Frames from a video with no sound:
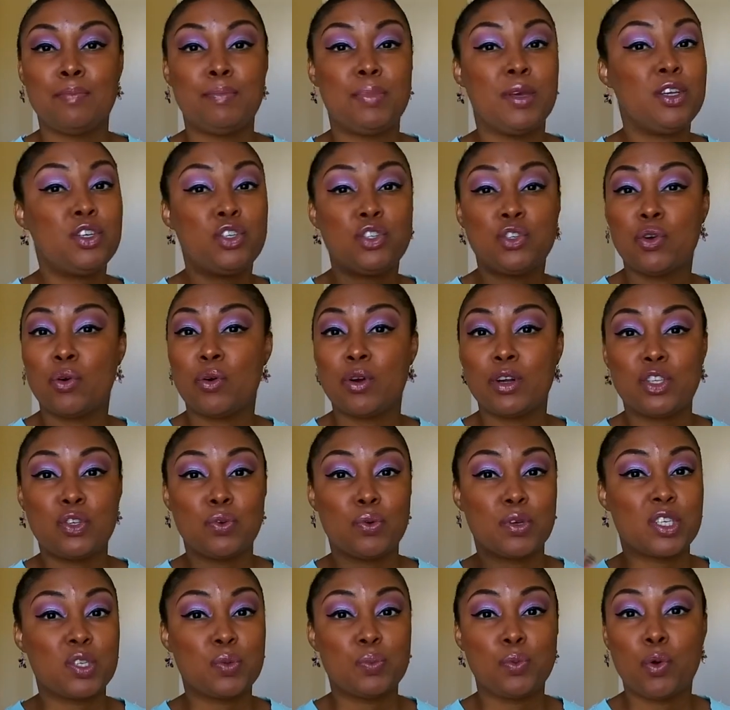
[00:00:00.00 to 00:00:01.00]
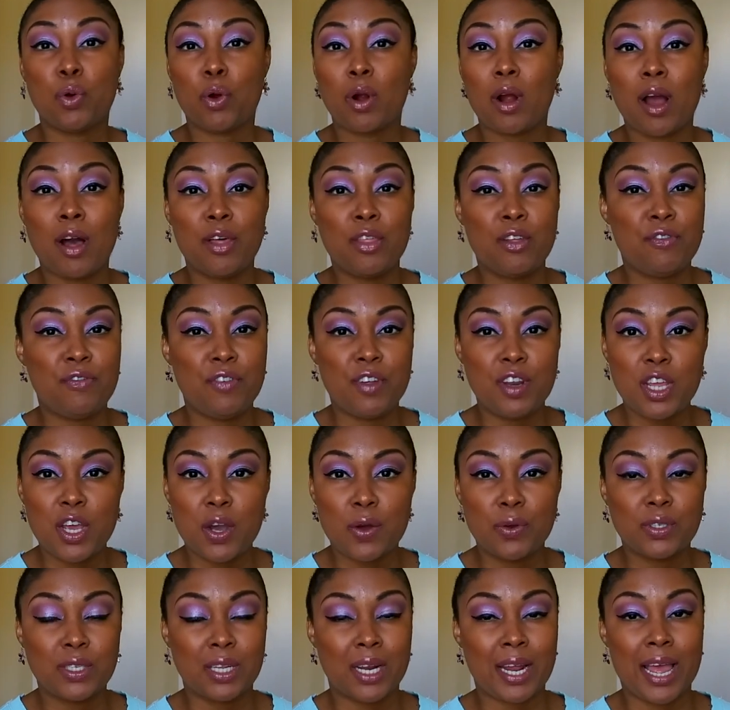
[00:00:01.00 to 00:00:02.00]
Be sure to explore other
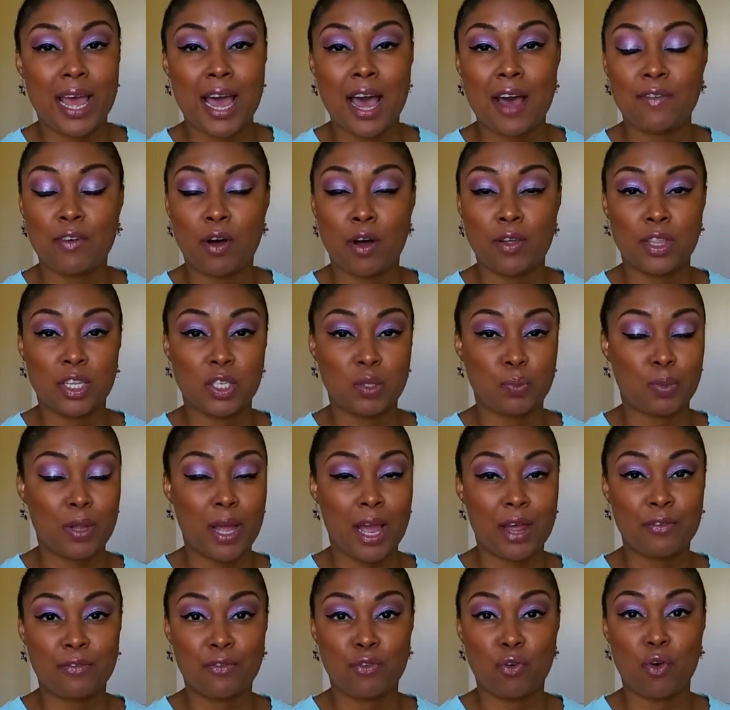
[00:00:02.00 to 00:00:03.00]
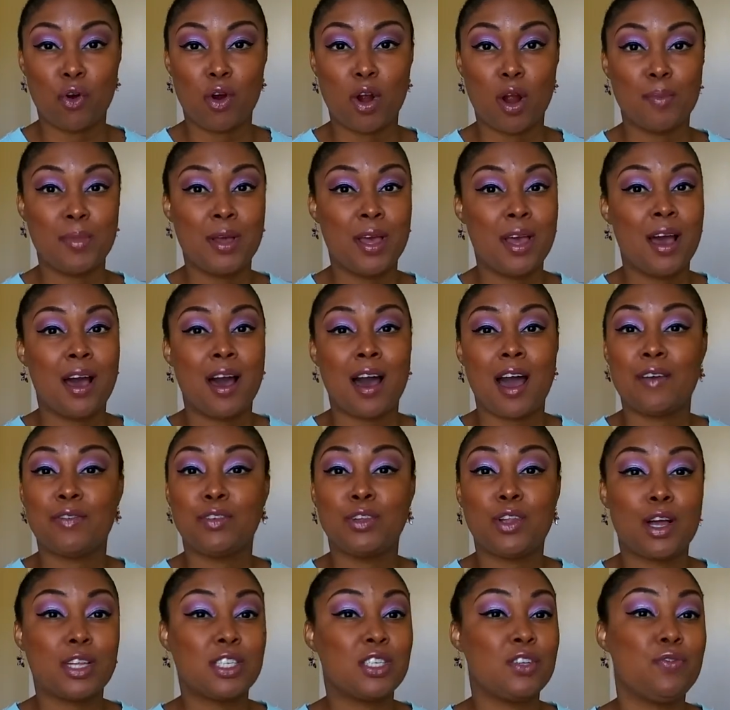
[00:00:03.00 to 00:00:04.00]
videos that I have on this platform. I
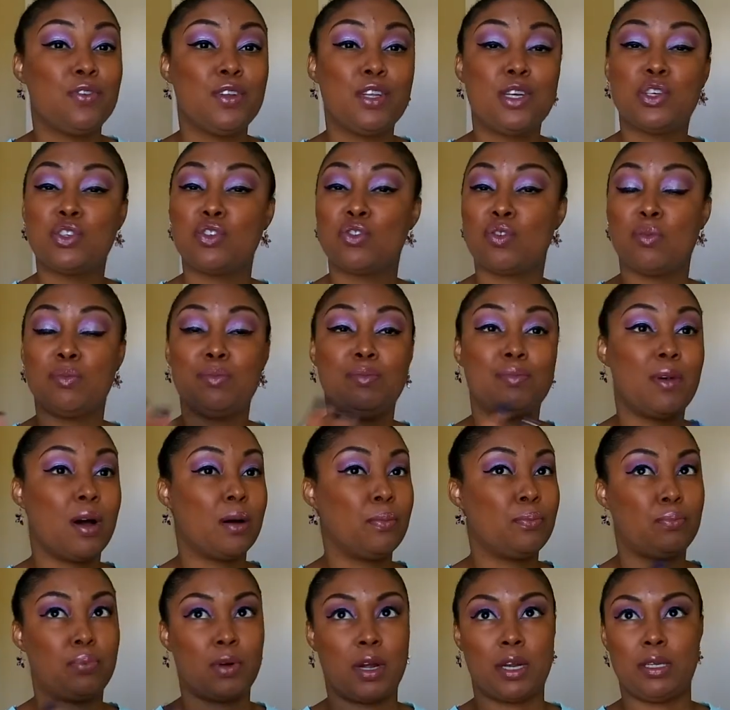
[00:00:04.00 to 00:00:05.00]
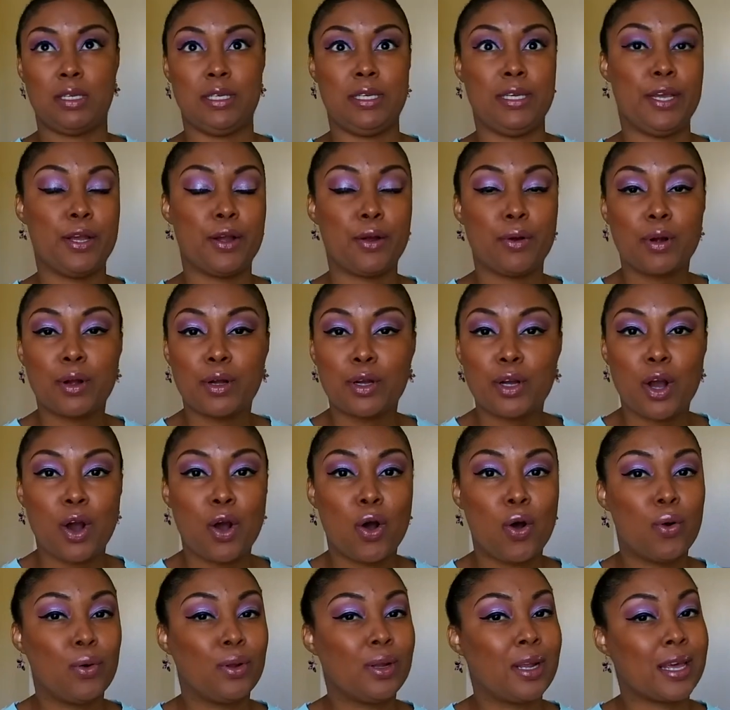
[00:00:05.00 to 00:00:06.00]
have lots of videos from about a year
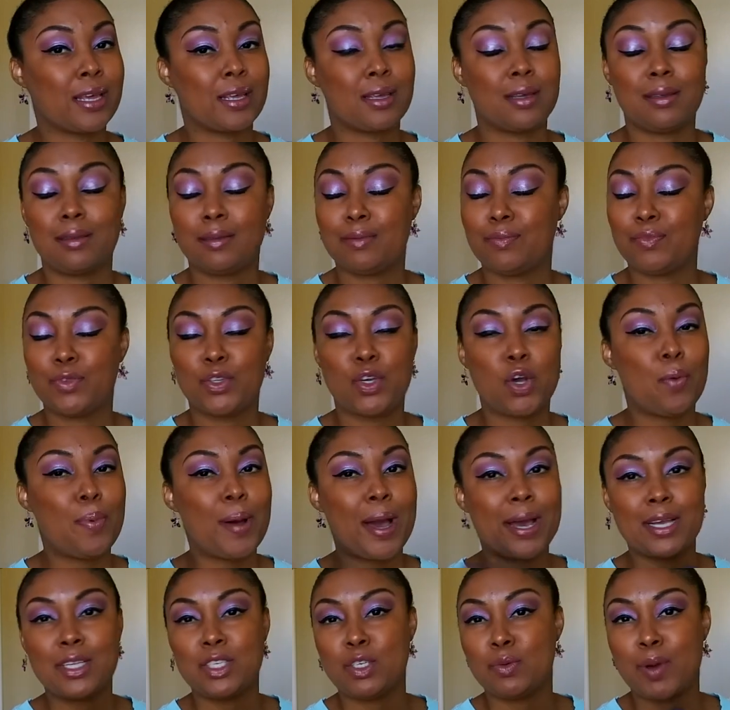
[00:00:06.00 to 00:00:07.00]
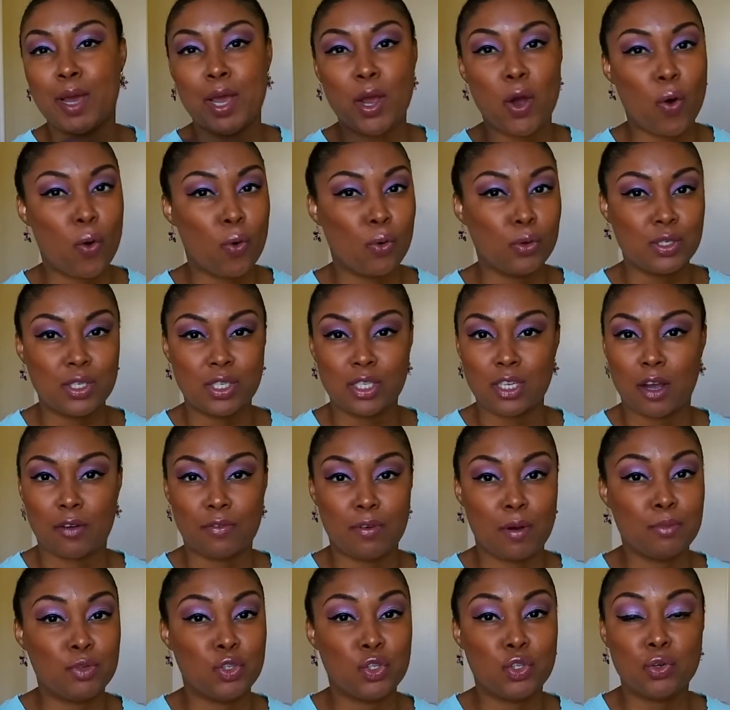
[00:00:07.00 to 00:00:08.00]
ago, like go back into my old
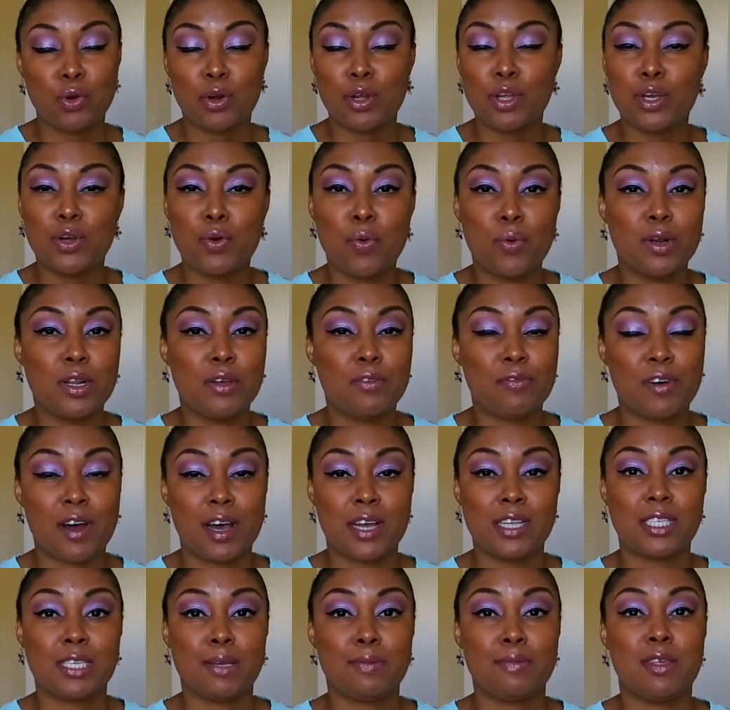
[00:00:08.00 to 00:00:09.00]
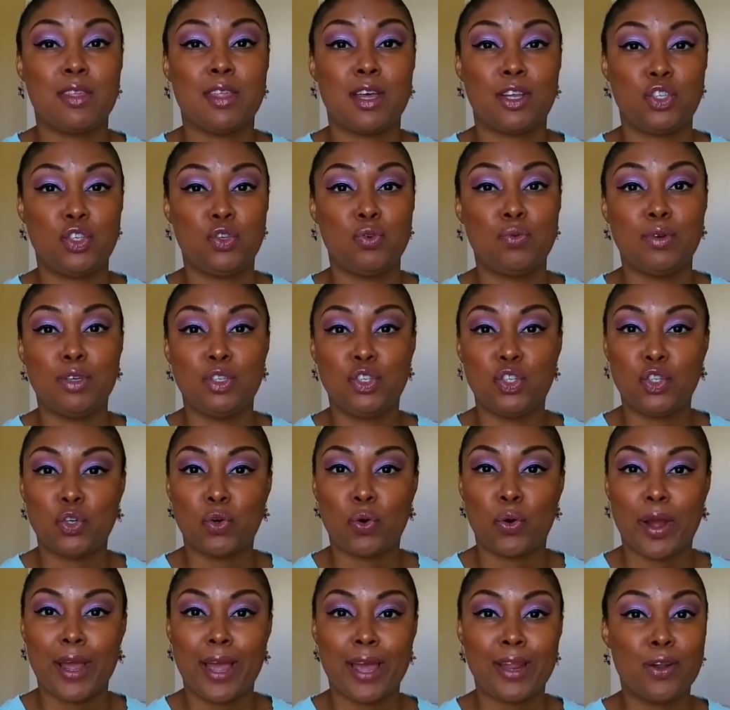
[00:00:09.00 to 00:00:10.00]
stuff. I'm sure you're going to find something that you enjoy.